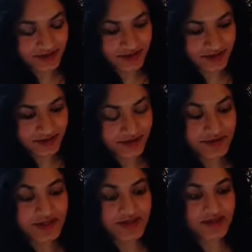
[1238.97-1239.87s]
this is around
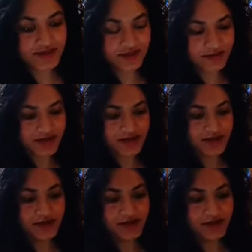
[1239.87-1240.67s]
sixth grade uh,